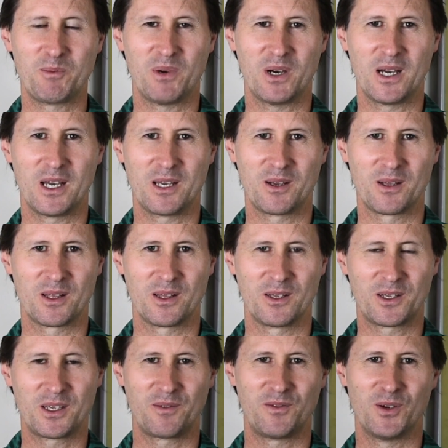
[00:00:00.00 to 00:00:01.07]
me by
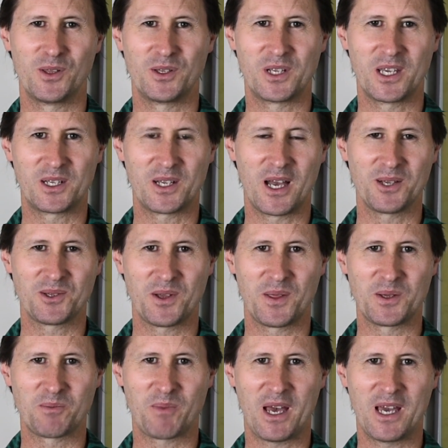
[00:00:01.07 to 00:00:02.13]
looking for the details on
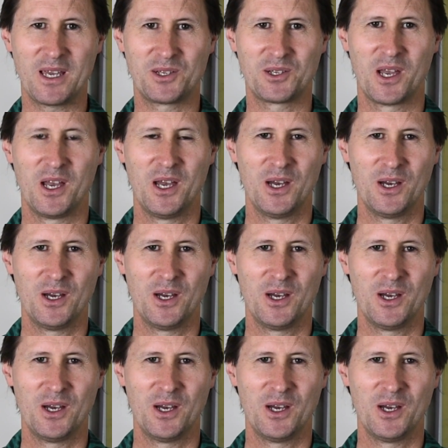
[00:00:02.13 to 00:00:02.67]
this page,